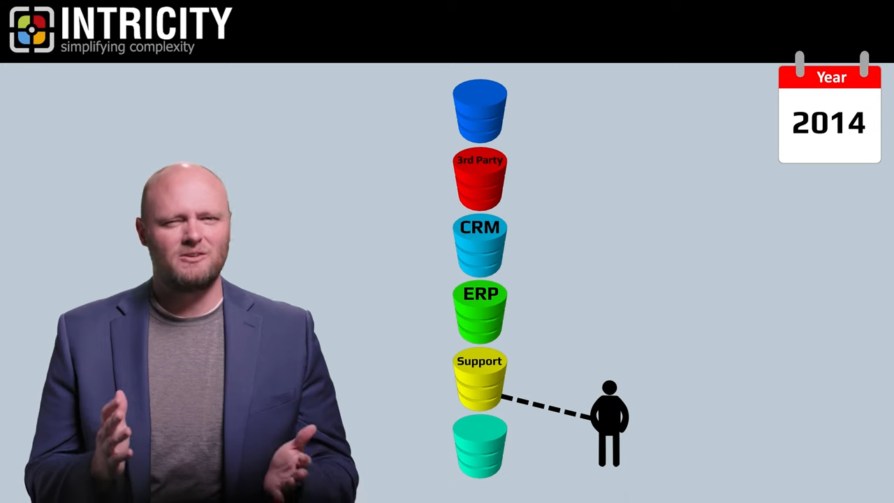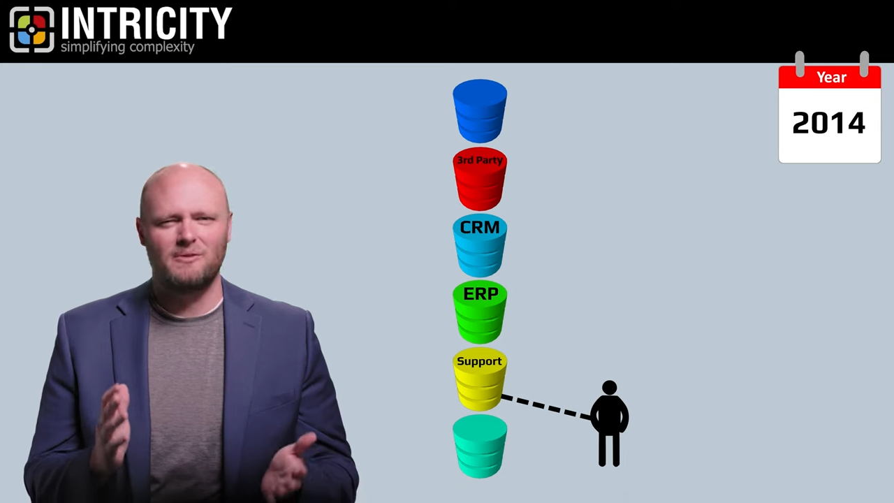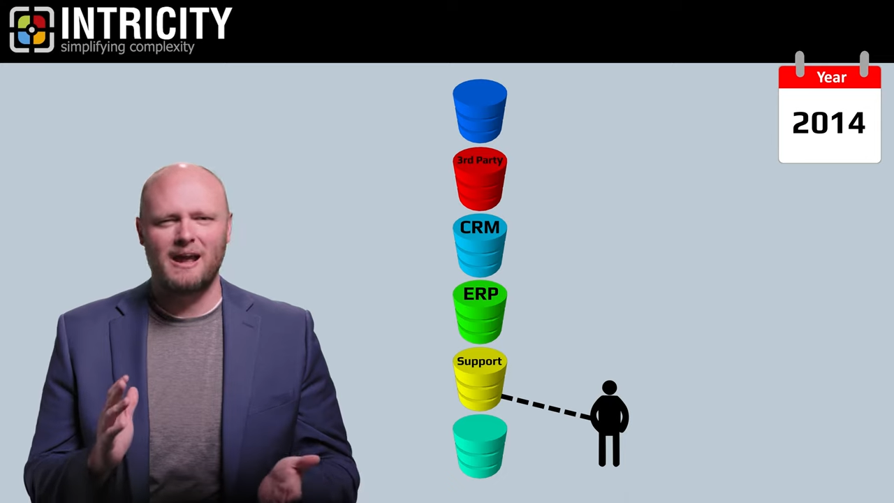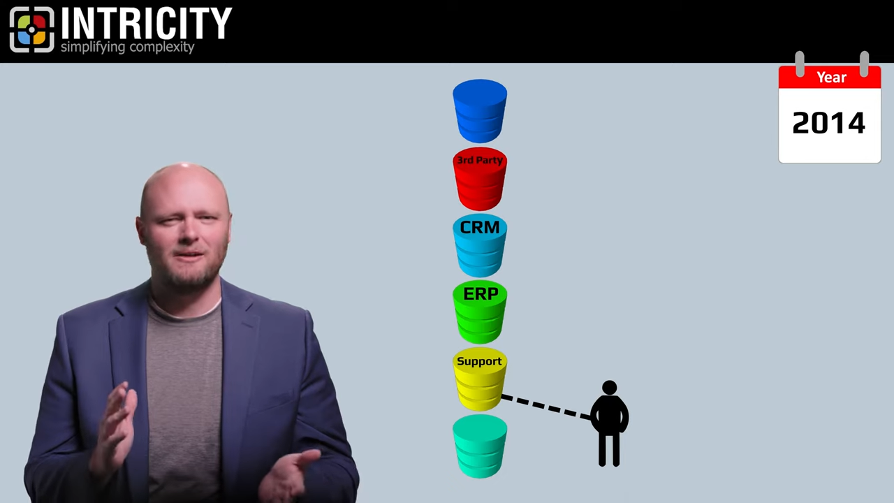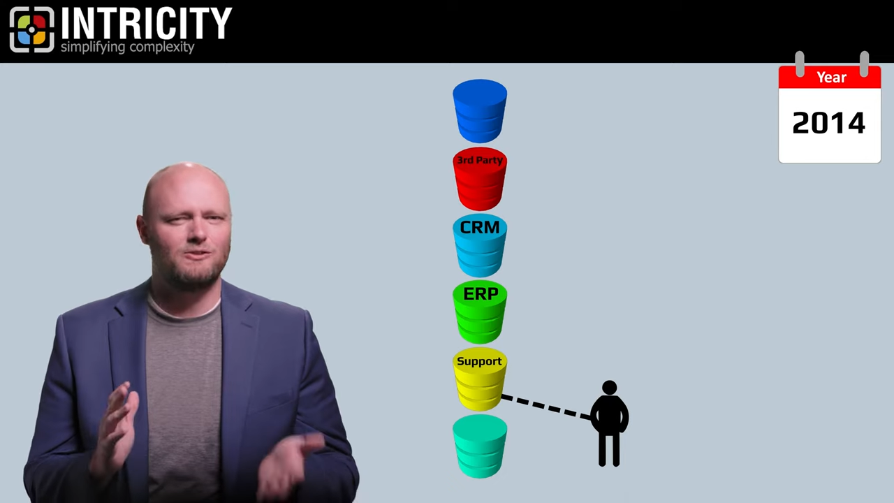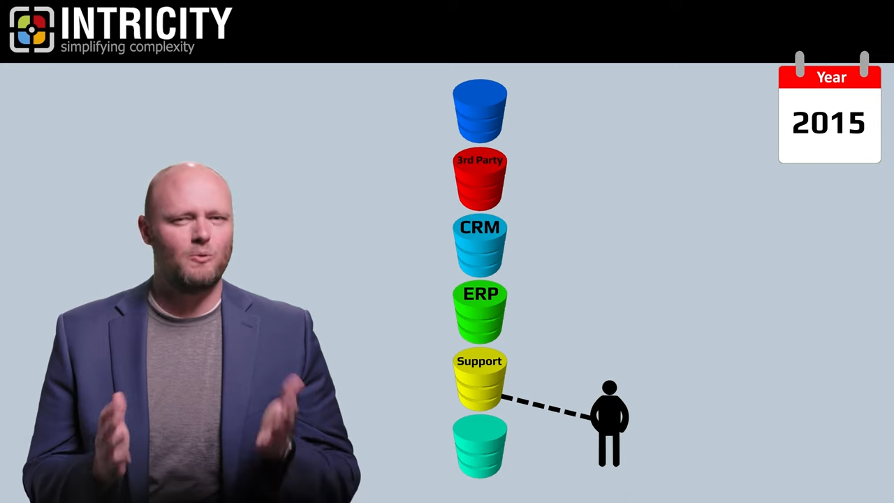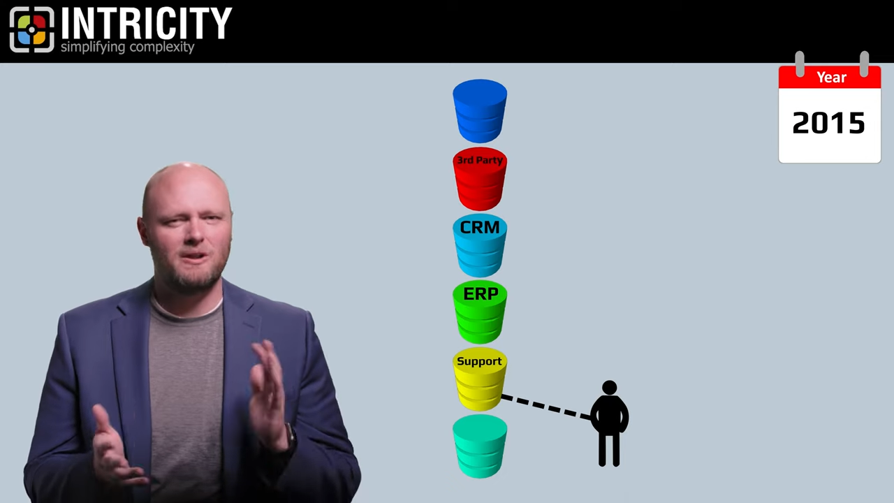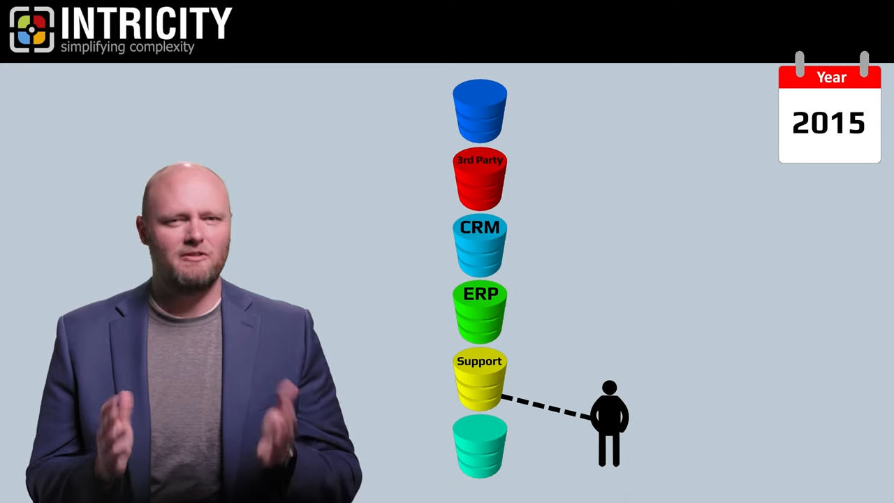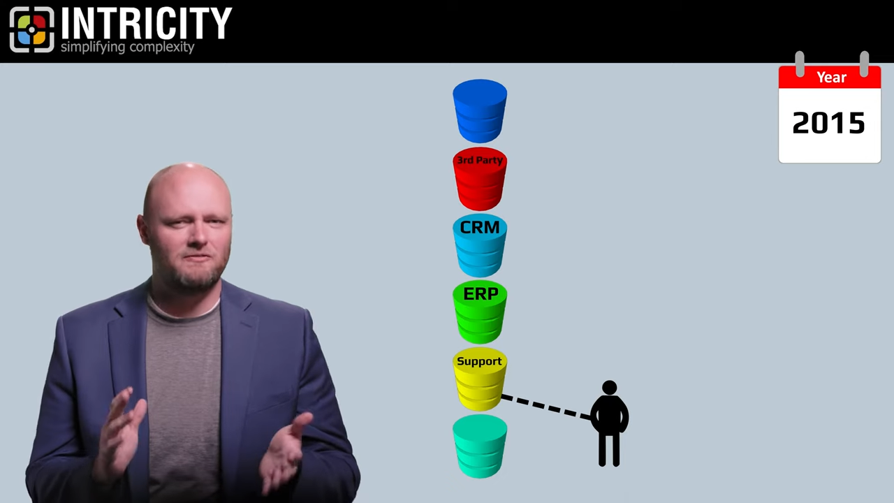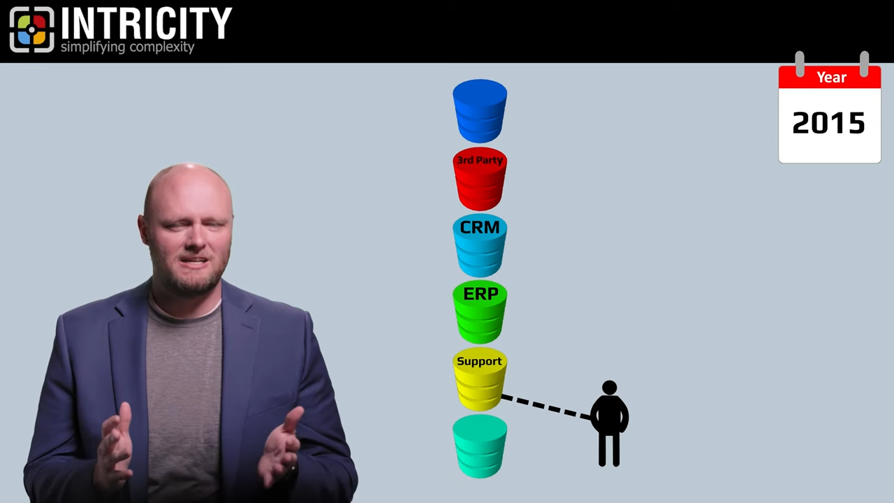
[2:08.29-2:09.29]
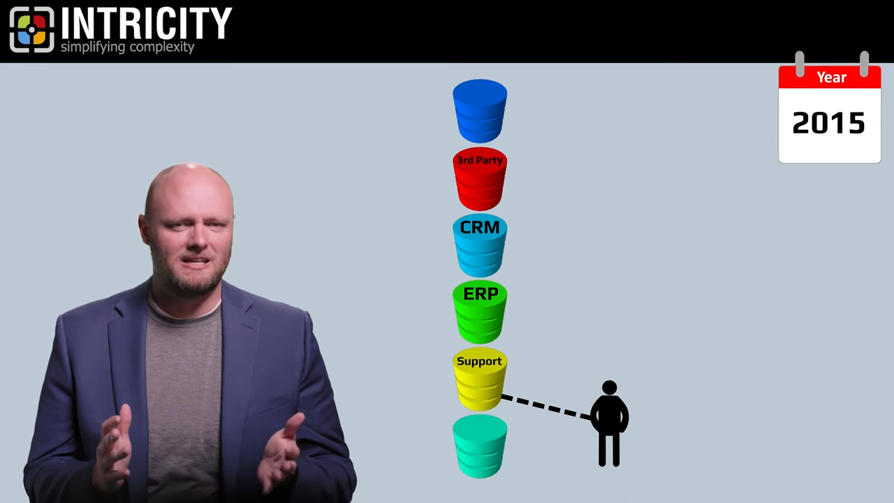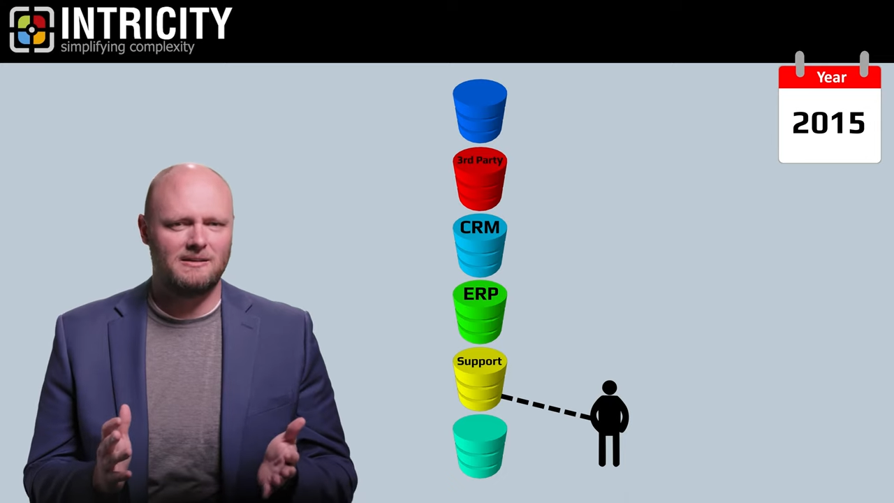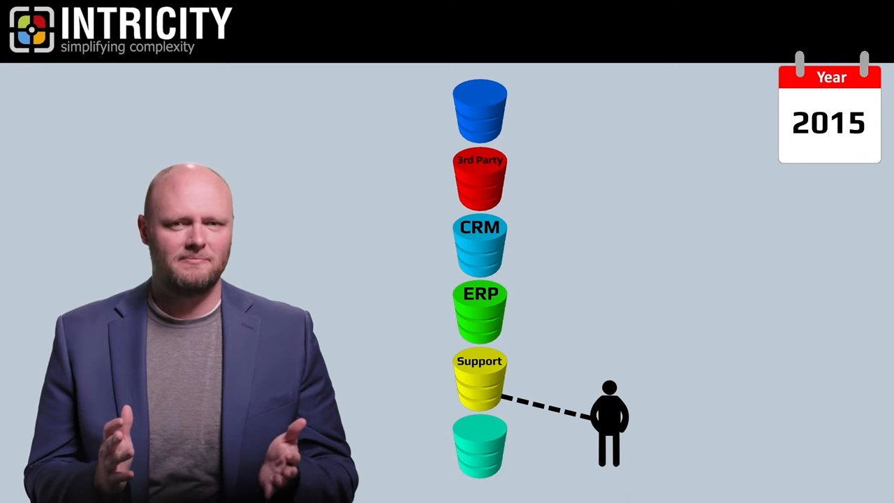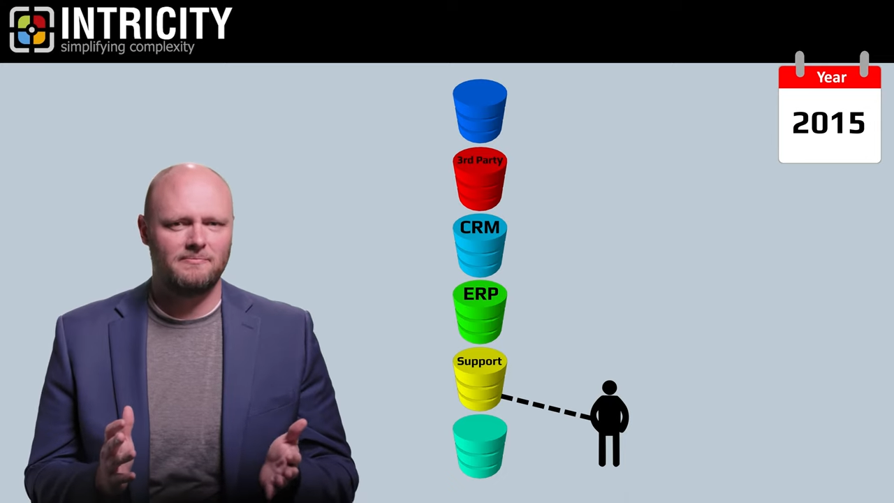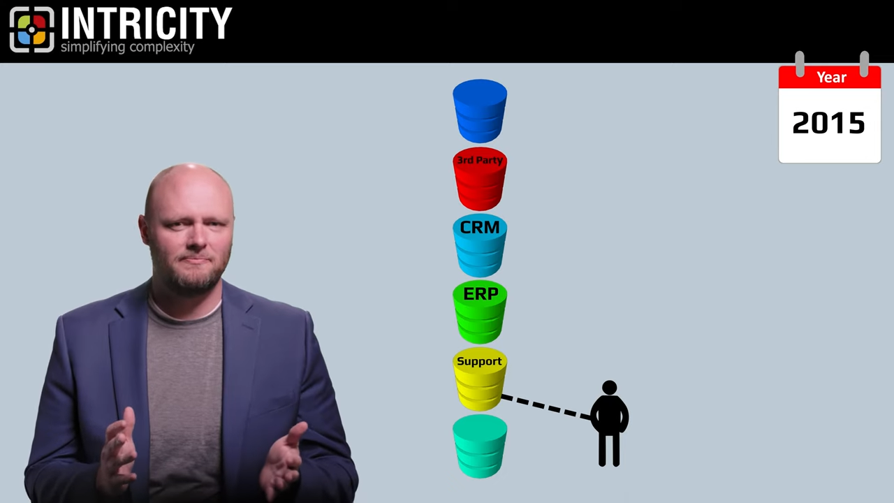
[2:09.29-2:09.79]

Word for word: around 2015.